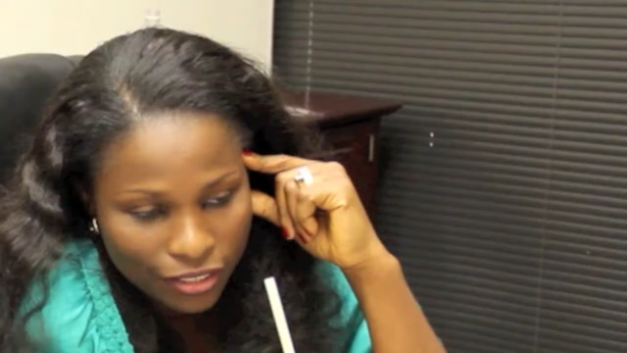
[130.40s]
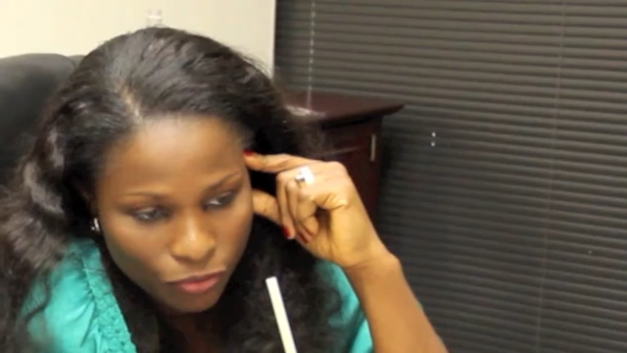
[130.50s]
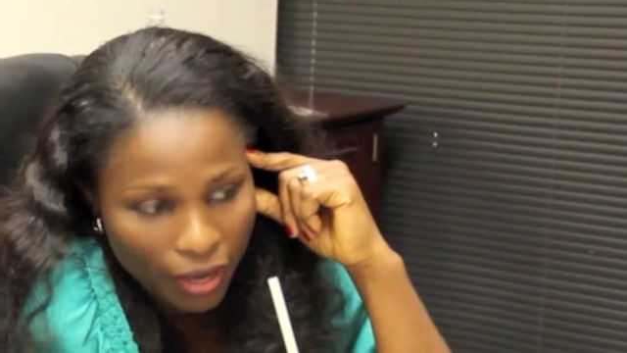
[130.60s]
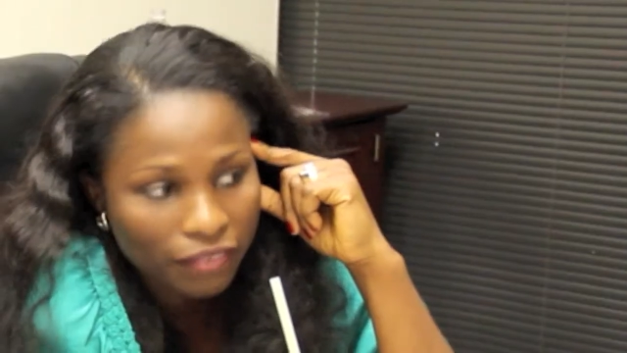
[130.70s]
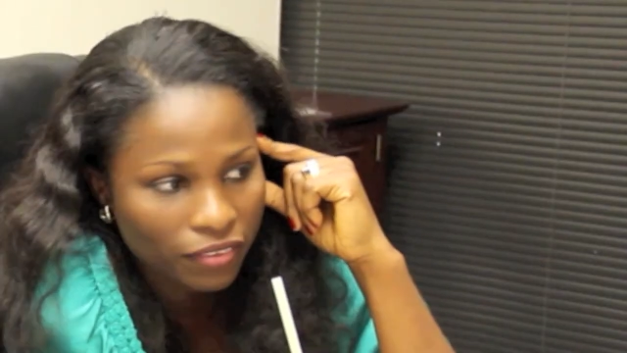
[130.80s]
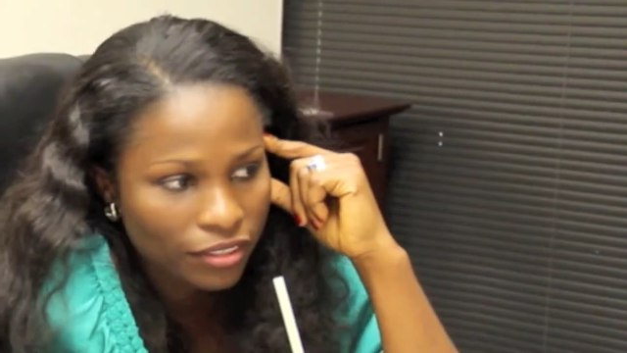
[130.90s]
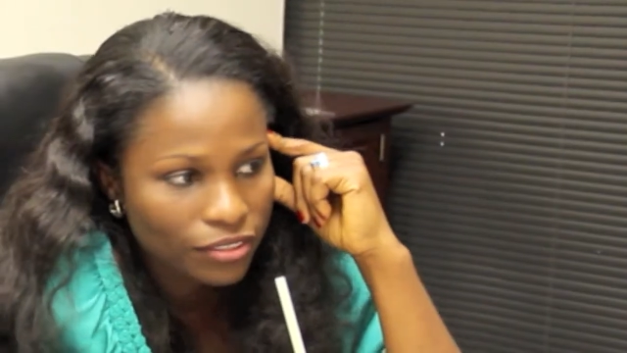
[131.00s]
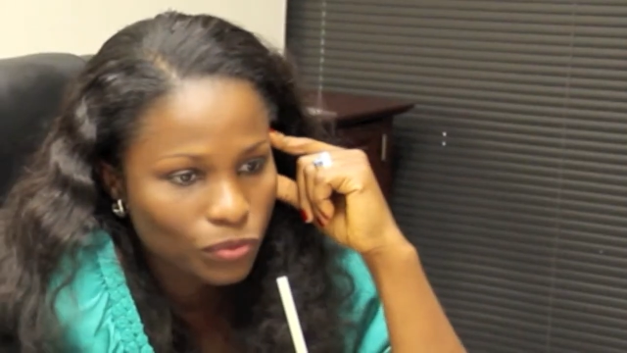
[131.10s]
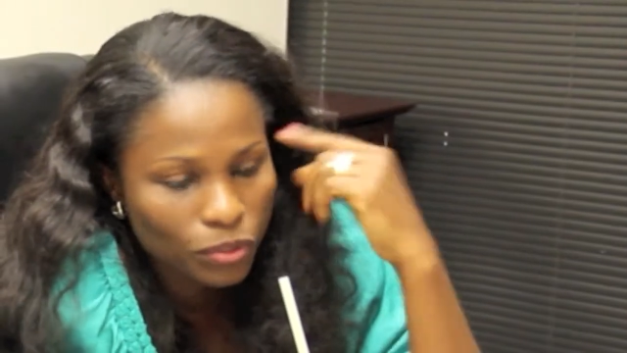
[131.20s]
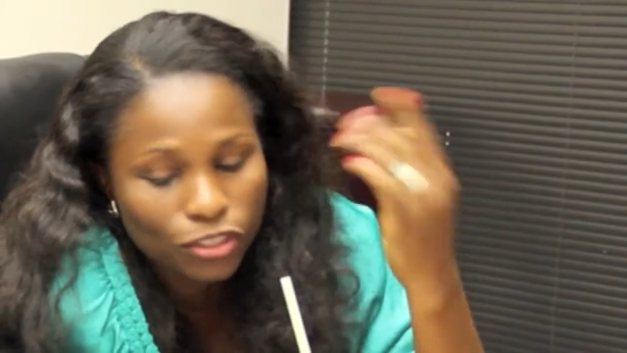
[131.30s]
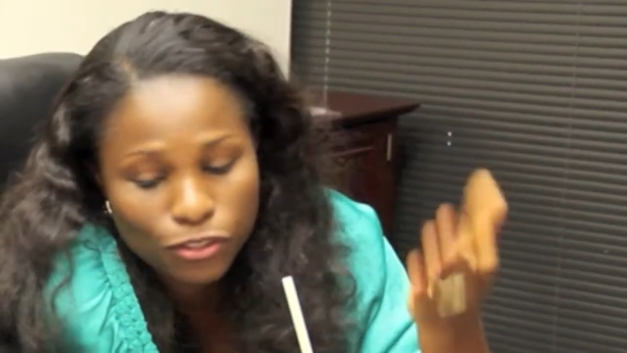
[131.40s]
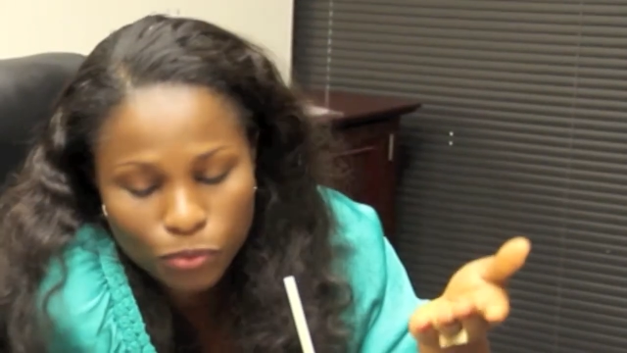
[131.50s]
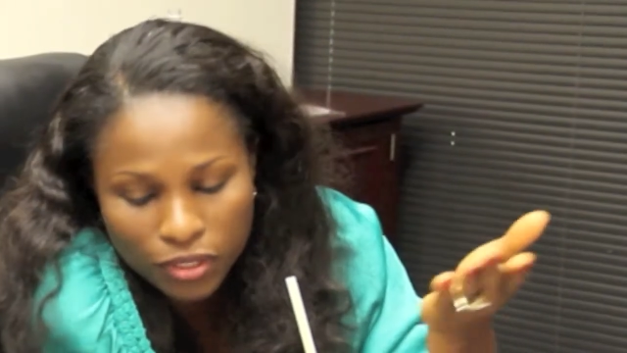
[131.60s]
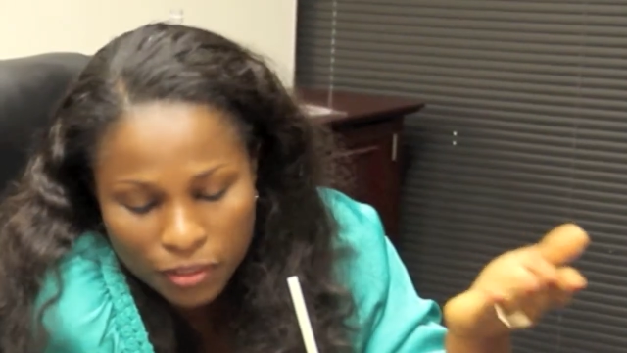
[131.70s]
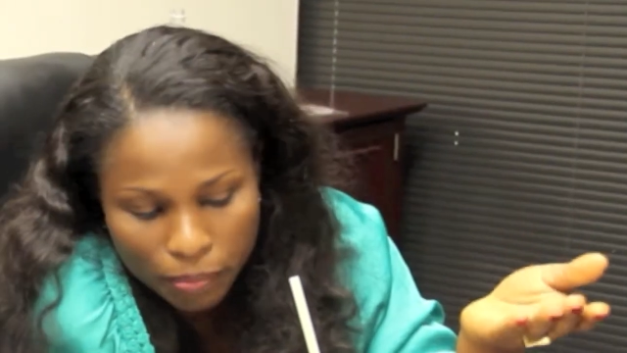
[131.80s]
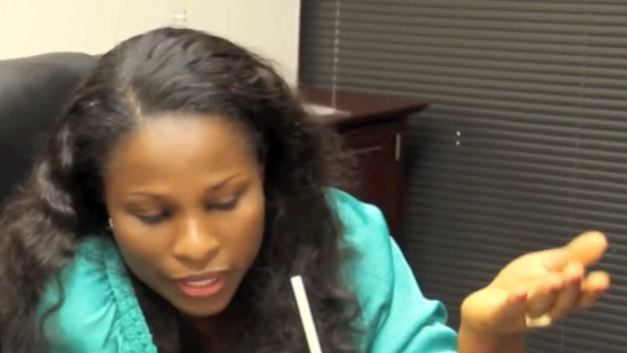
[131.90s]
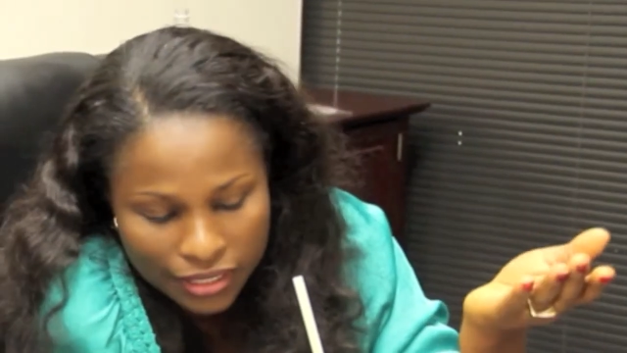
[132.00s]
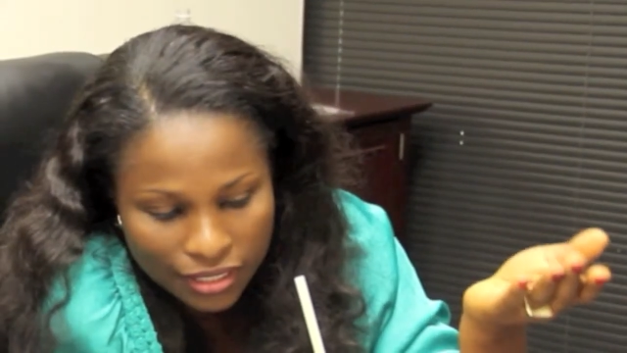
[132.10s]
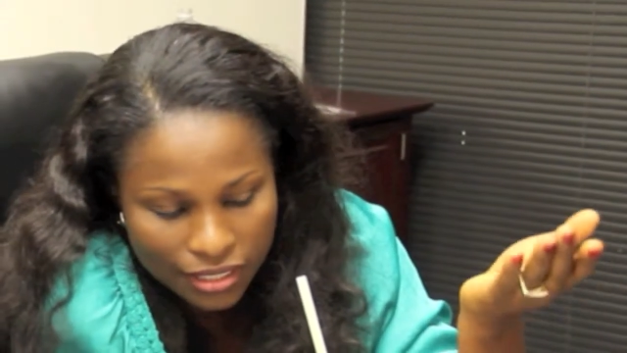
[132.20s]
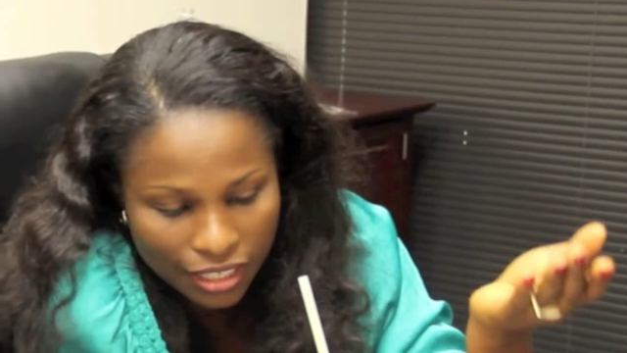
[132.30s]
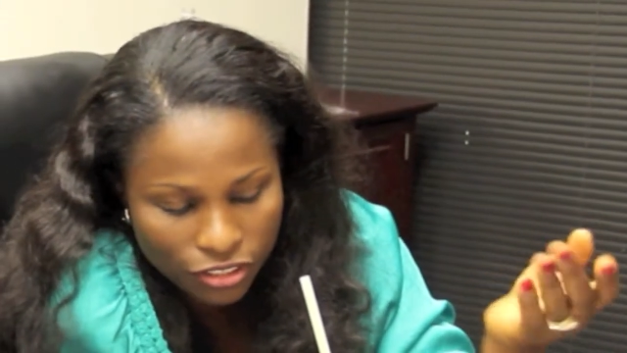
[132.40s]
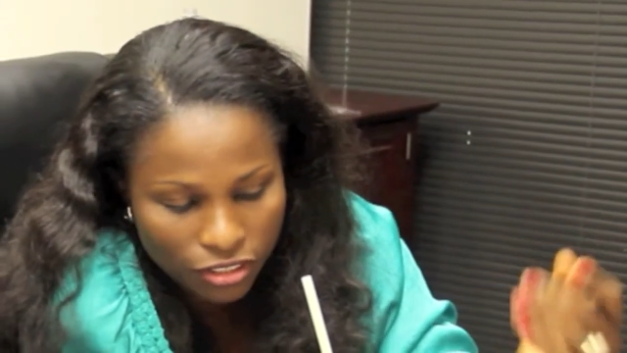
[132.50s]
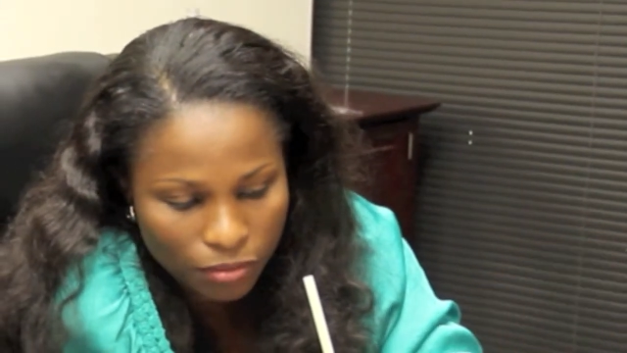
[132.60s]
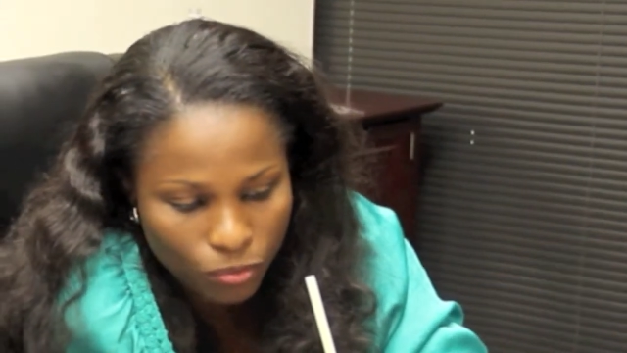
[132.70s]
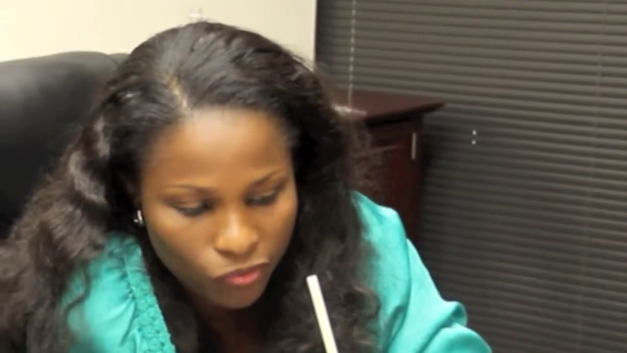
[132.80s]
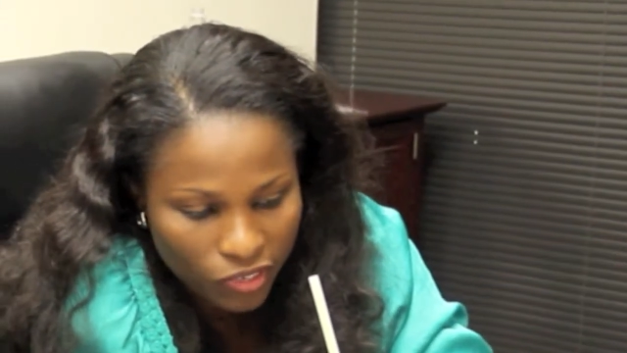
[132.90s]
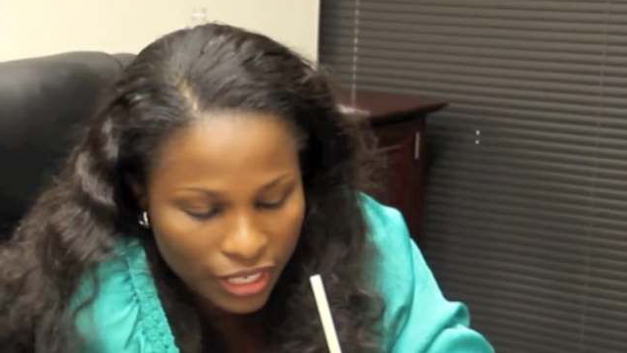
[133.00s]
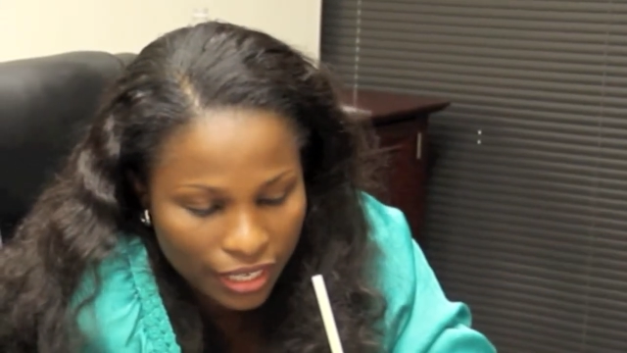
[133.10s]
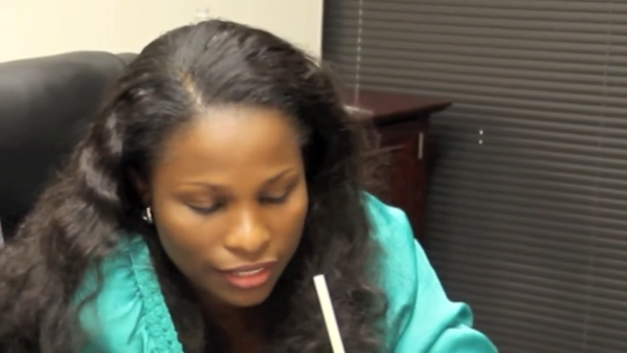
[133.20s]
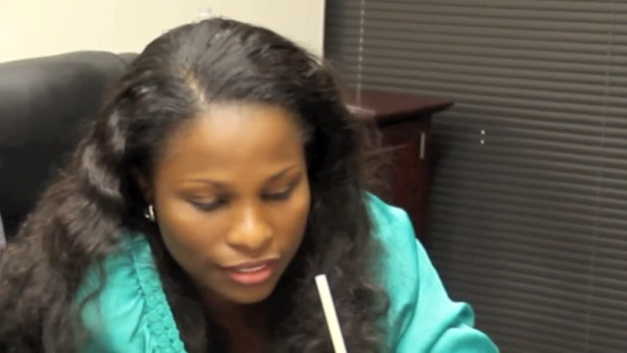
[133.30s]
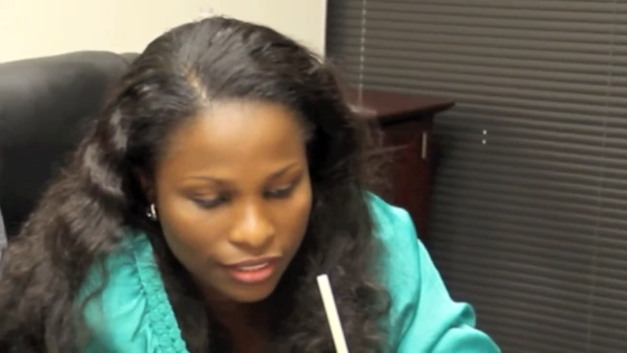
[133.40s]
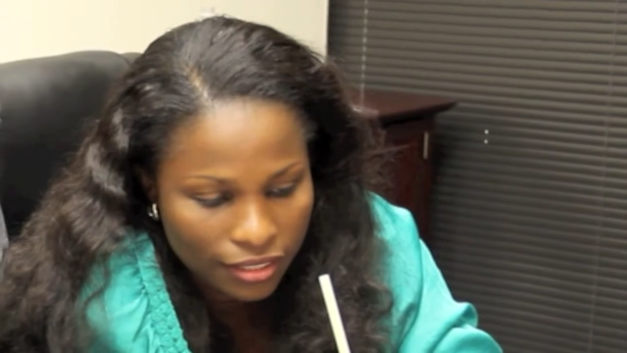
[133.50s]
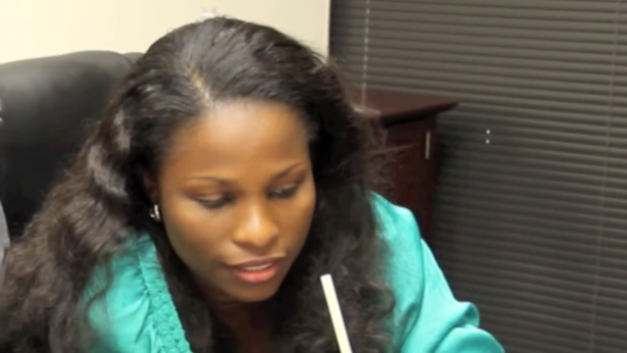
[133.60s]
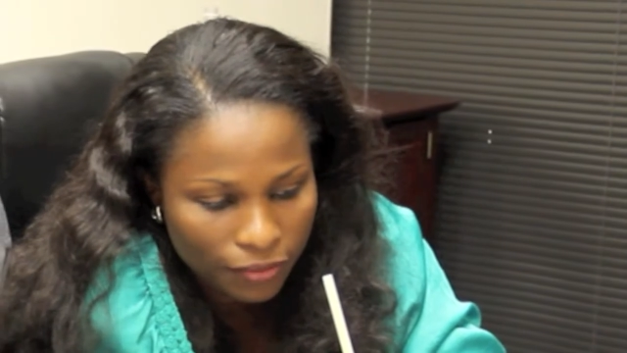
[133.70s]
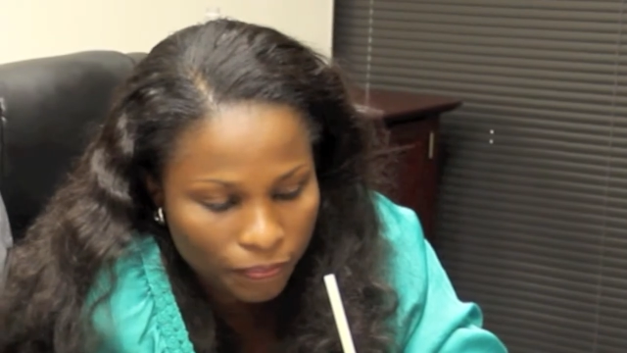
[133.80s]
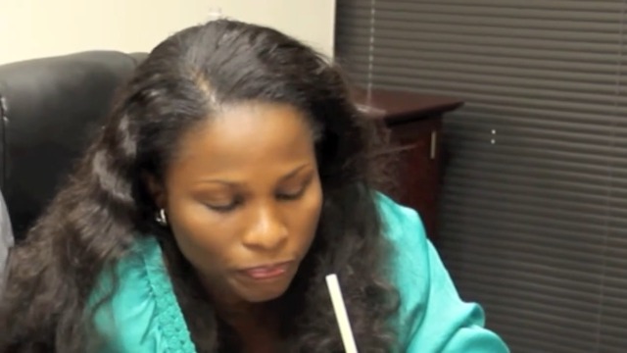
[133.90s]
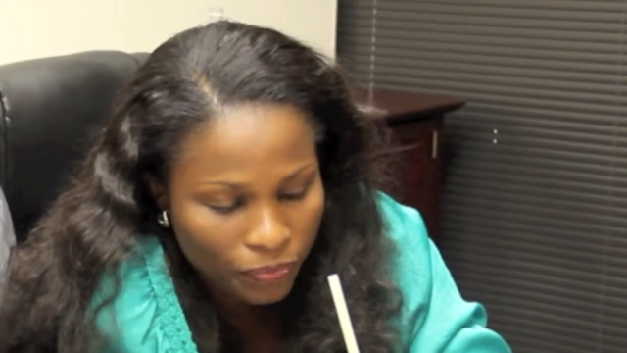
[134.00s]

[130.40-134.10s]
The Rivals, which won the Best International Movie at the